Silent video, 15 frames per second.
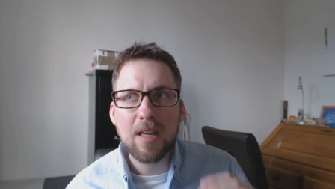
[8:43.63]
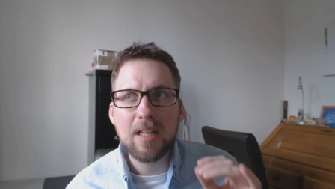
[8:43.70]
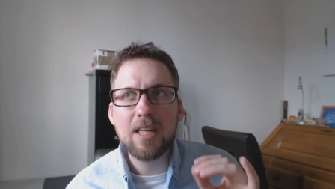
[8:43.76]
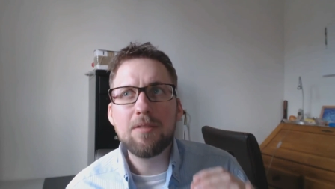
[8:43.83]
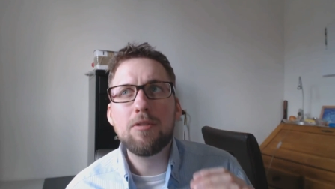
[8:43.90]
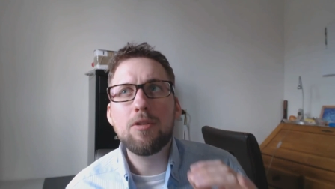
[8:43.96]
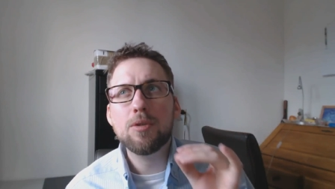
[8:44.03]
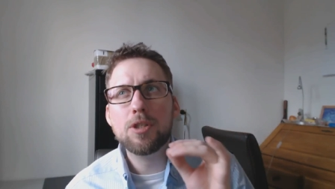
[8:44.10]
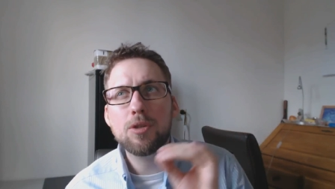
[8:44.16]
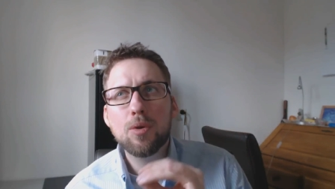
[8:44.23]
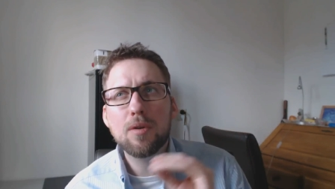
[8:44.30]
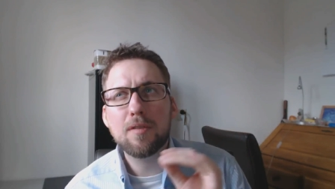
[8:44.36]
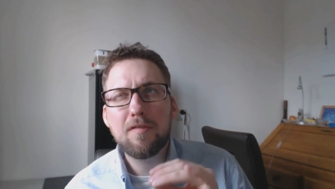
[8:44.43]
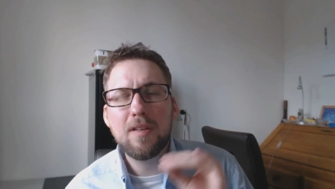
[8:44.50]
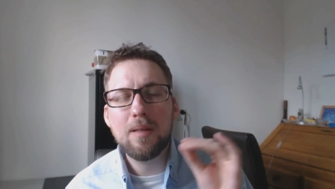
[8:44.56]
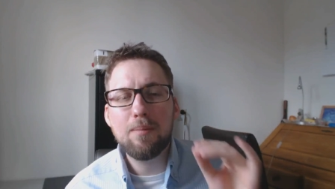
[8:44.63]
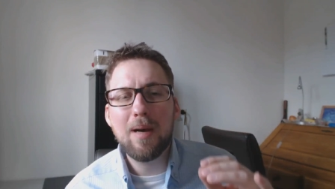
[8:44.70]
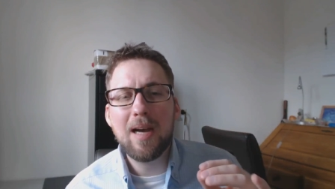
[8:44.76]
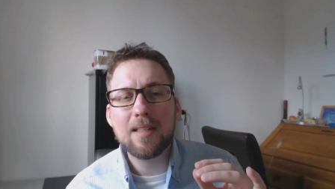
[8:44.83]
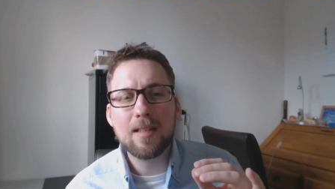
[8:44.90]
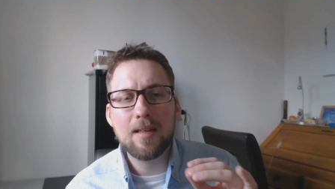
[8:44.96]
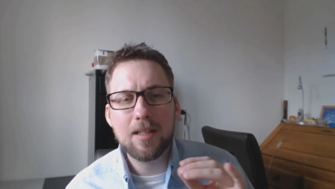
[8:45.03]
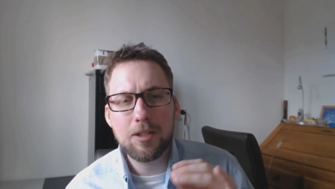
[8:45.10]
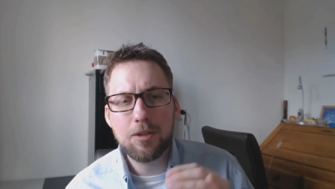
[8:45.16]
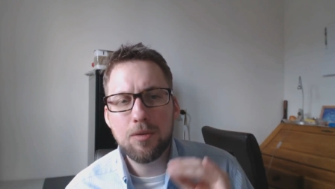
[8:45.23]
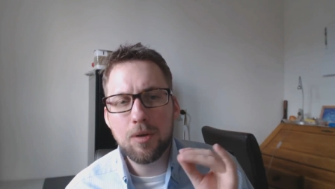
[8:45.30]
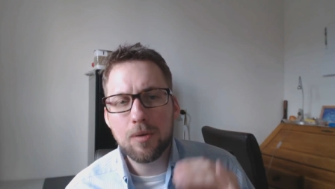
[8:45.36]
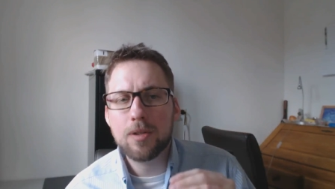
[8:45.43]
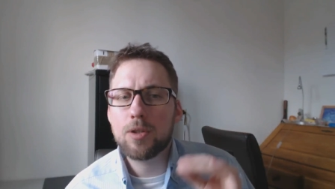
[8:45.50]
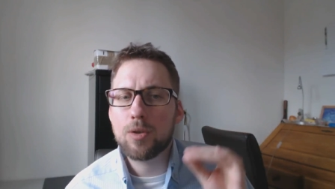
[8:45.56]
It gives you a sort of feedback that lets
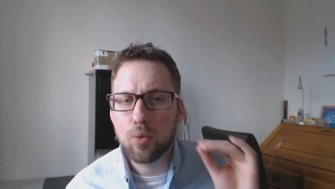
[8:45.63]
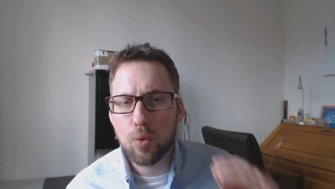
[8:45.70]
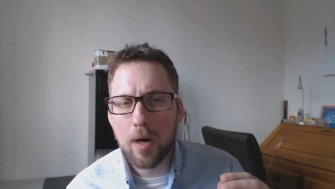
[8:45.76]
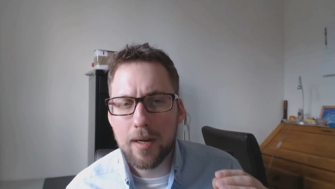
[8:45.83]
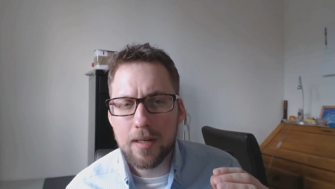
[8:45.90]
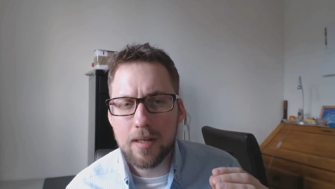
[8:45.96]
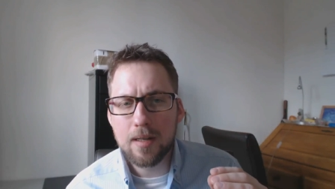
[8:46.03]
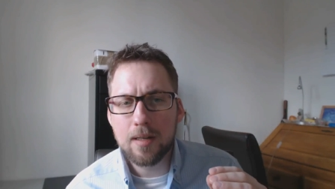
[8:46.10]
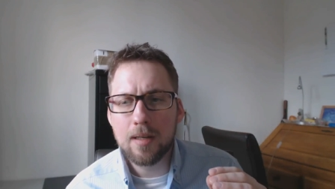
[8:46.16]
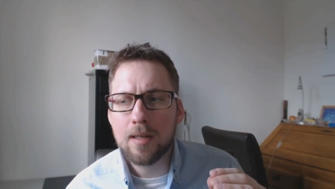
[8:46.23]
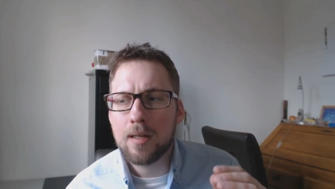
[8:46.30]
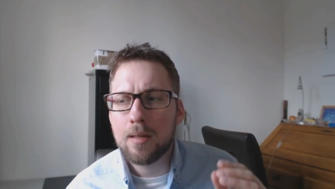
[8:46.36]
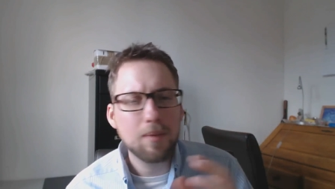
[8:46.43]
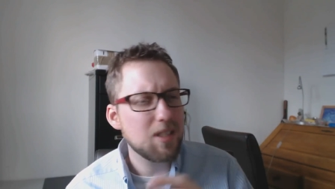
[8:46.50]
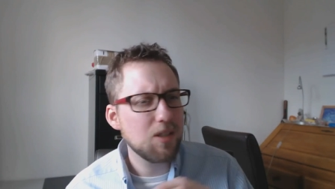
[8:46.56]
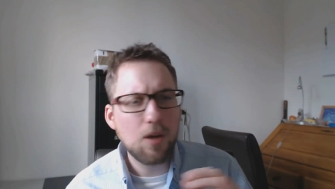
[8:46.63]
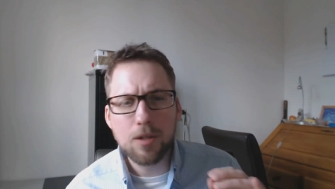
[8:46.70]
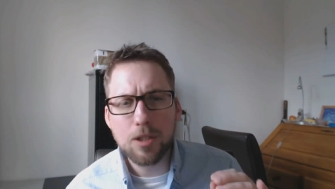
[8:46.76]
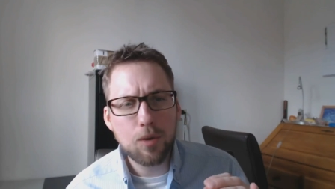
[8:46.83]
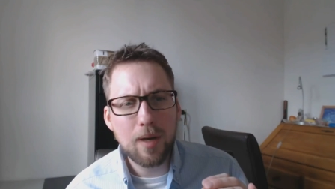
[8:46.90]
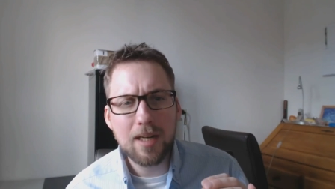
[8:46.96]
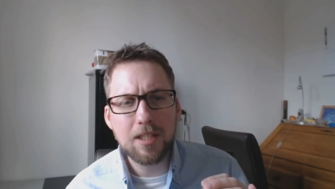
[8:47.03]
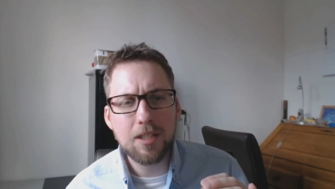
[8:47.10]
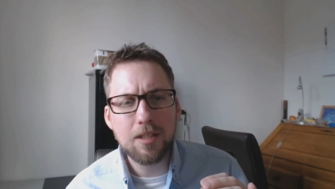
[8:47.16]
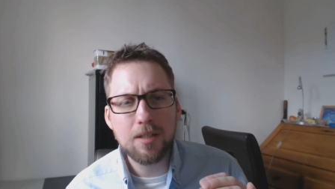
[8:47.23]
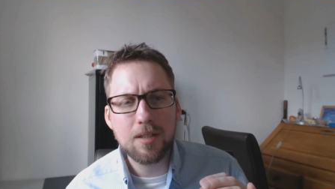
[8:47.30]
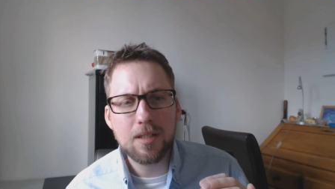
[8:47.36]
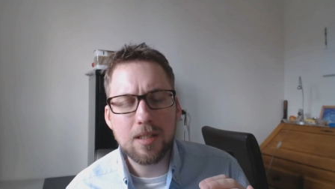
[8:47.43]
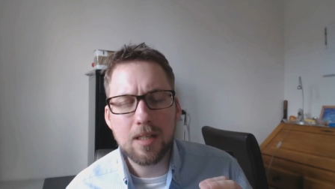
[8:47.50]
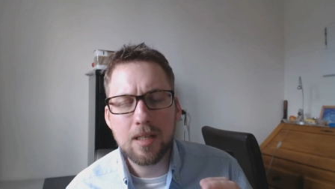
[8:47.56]
you know that you're writing. It's not
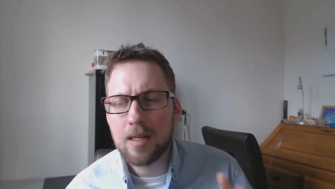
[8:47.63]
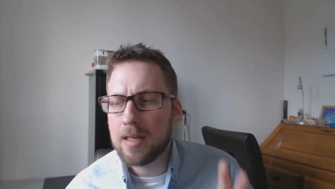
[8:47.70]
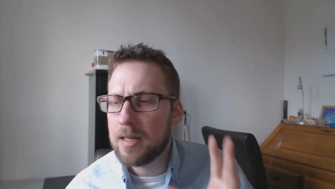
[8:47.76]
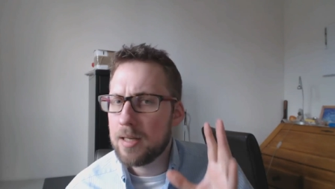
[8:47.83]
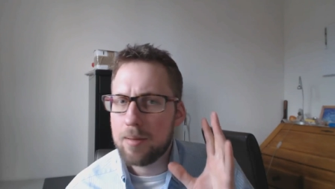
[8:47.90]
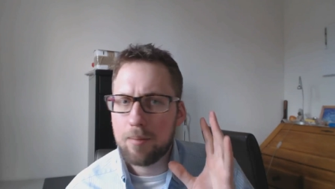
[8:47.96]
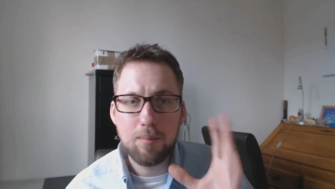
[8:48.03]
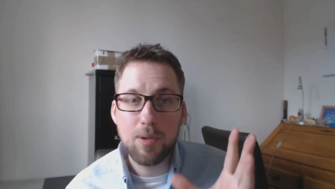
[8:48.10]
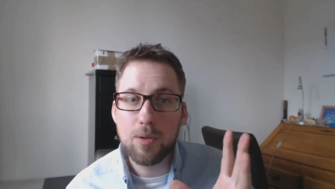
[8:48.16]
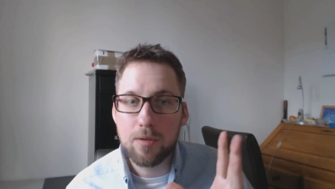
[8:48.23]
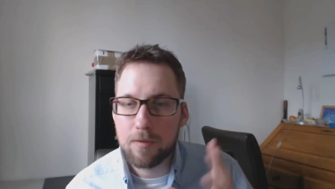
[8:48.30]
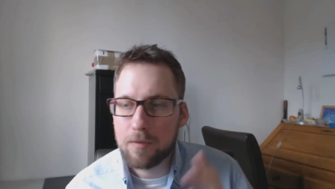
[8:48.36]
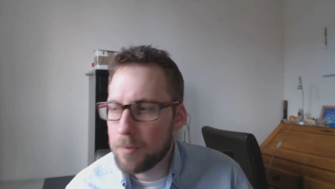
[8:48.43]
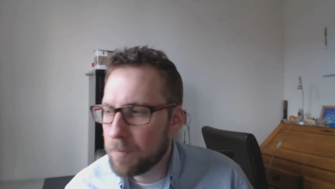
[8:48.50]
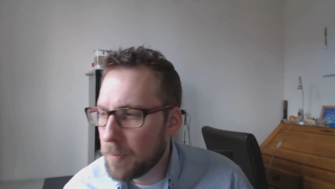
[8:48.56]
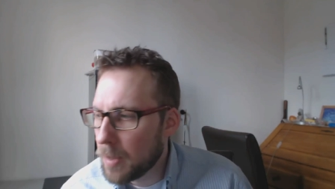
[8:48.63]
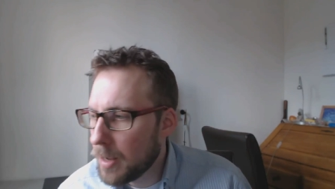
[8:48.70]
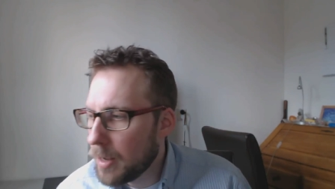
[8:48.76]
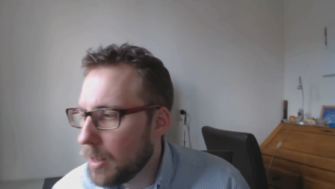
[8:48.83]
scratchiness. Beautiful.